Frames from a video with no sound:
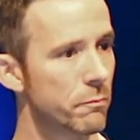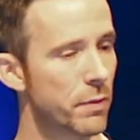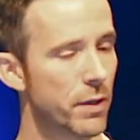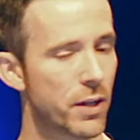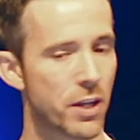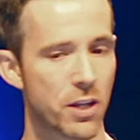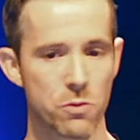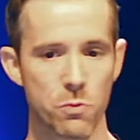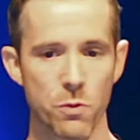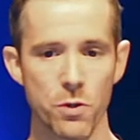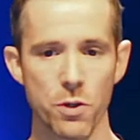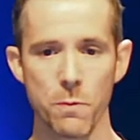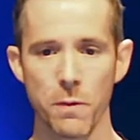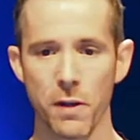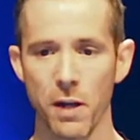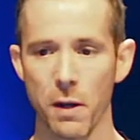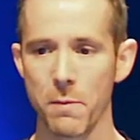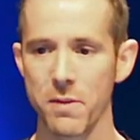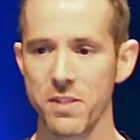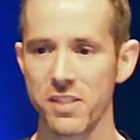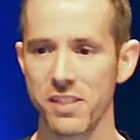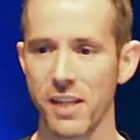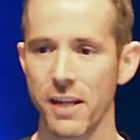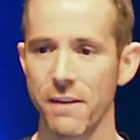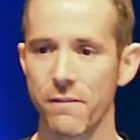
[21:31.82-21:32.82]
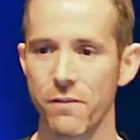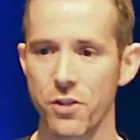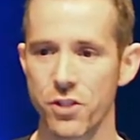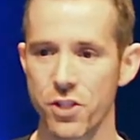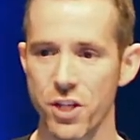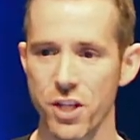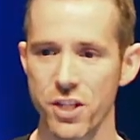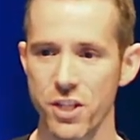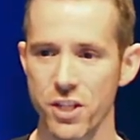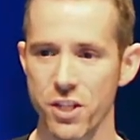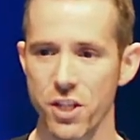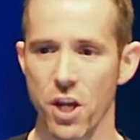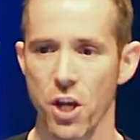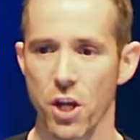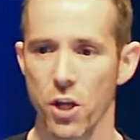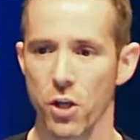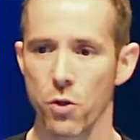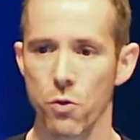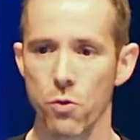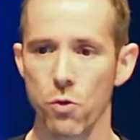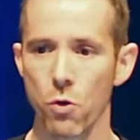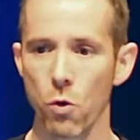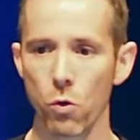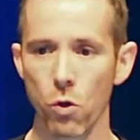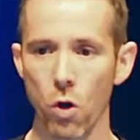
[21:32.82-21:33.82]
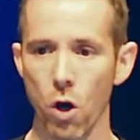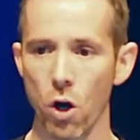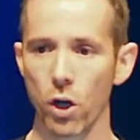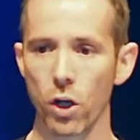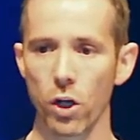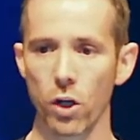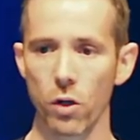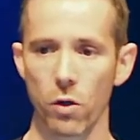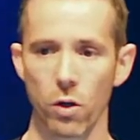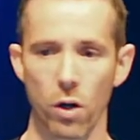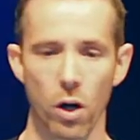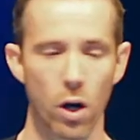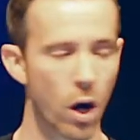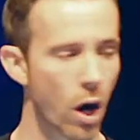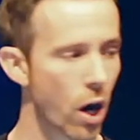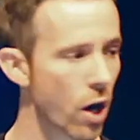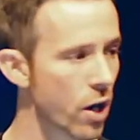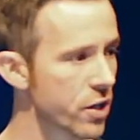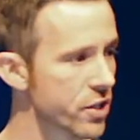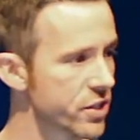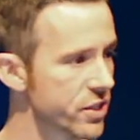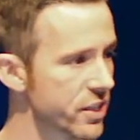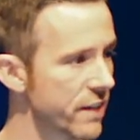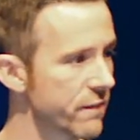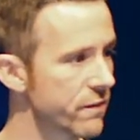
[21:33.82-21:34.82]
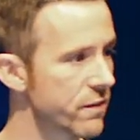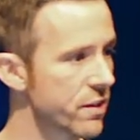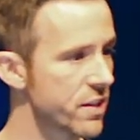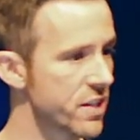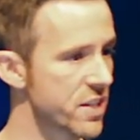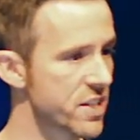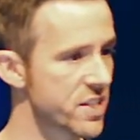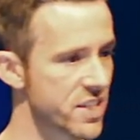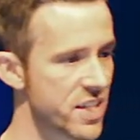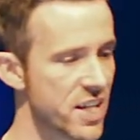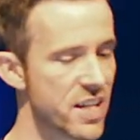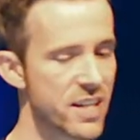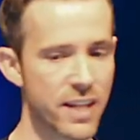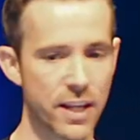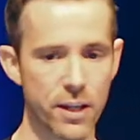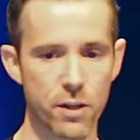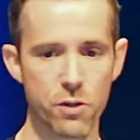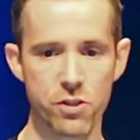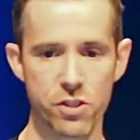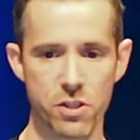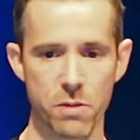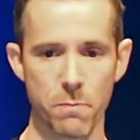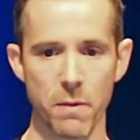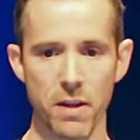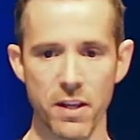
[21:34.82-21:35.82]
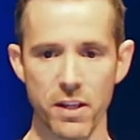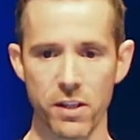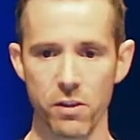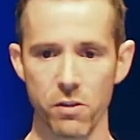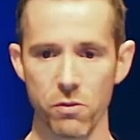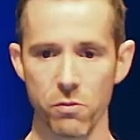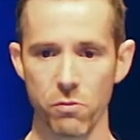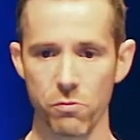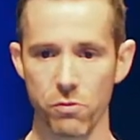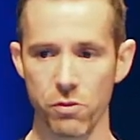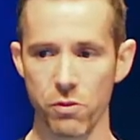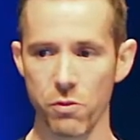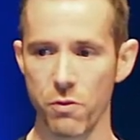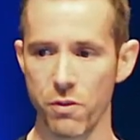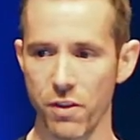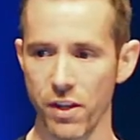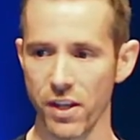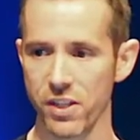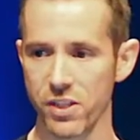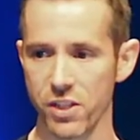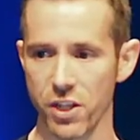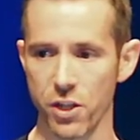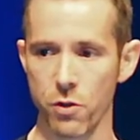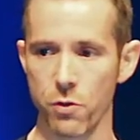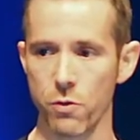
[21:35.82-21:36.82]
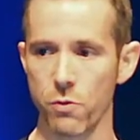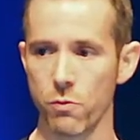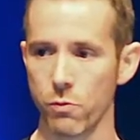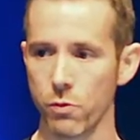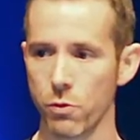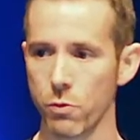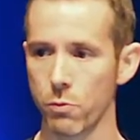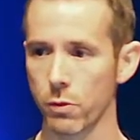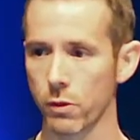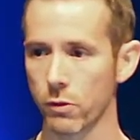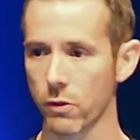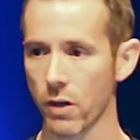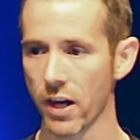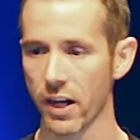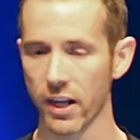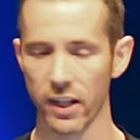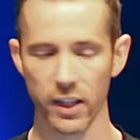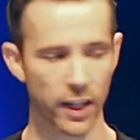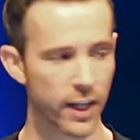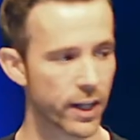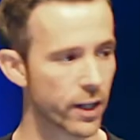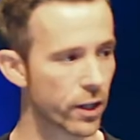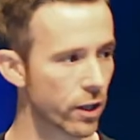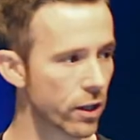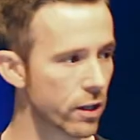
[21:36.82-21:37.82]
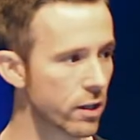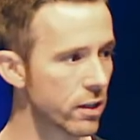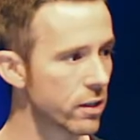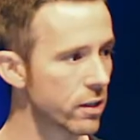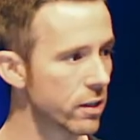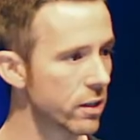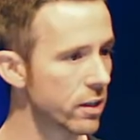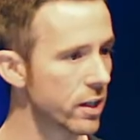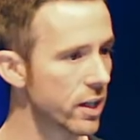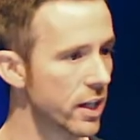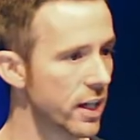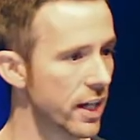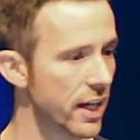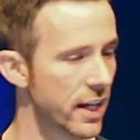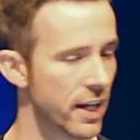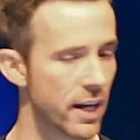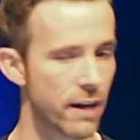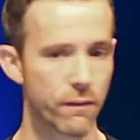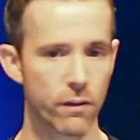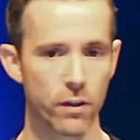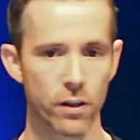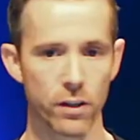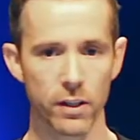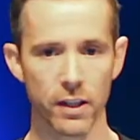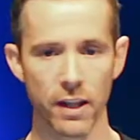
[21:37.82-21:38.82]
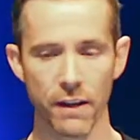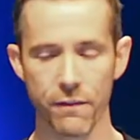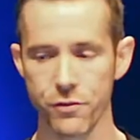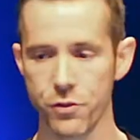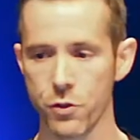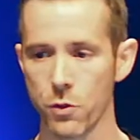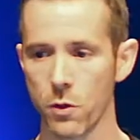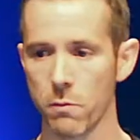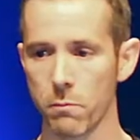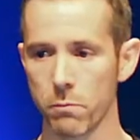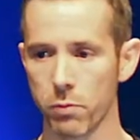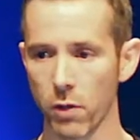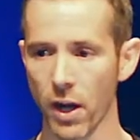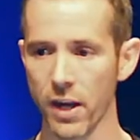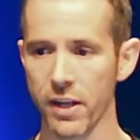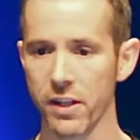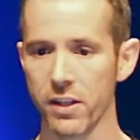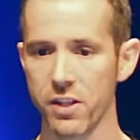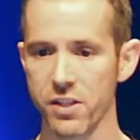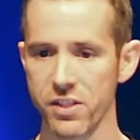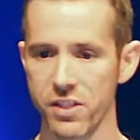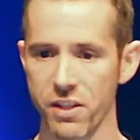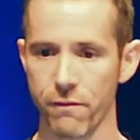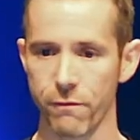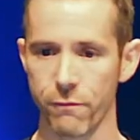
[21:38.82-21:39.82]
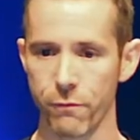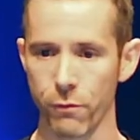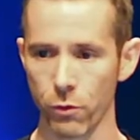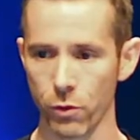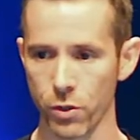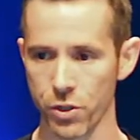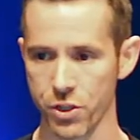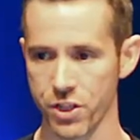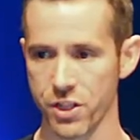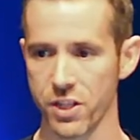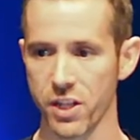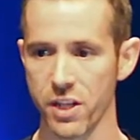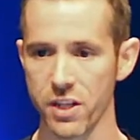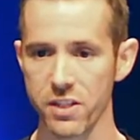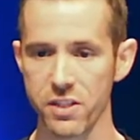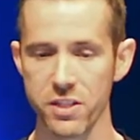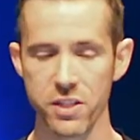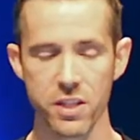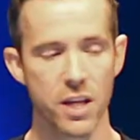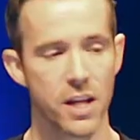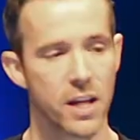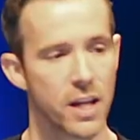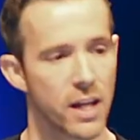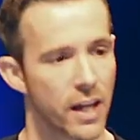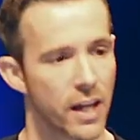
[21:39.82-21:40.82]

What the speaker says: Because when you become a slave to Jesus, you no longer are a slave to the sin that used to make you do things that you regretted later. It never left you in blindness and foolishness.